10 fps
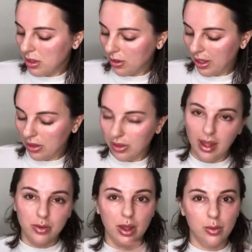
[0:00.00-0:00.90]
like
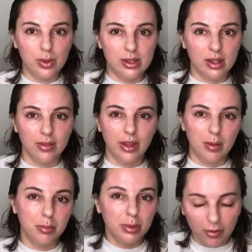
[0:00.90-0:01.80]
that risk of
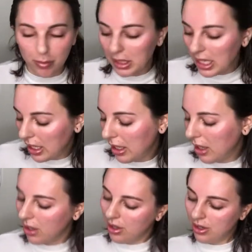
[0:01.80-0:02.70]
of
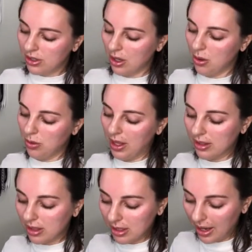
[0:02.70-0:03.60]
bleeding. So
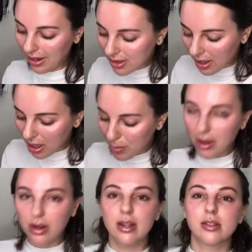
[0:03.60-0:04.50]
that's the nice thing
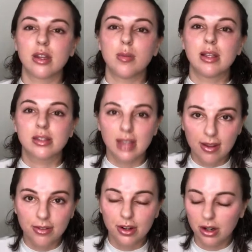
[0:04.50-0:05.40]
about it. It's going to be
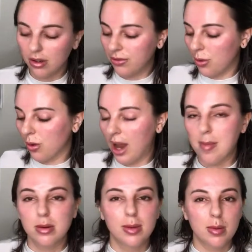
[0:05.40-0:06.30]
safer for
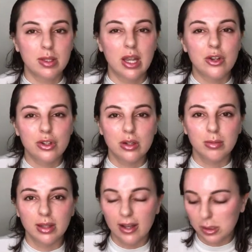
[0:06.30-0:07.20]
hyperpigmentation and
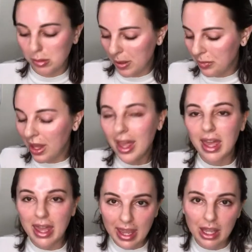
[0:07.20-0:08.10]
melasma,
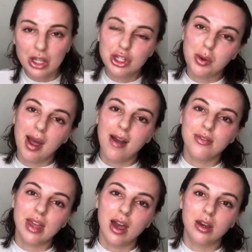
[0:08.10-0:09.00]
and you have
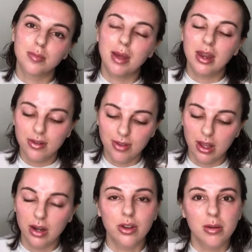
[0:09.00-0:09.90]
the added
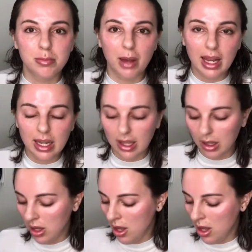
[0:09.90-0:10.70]
benefit of combining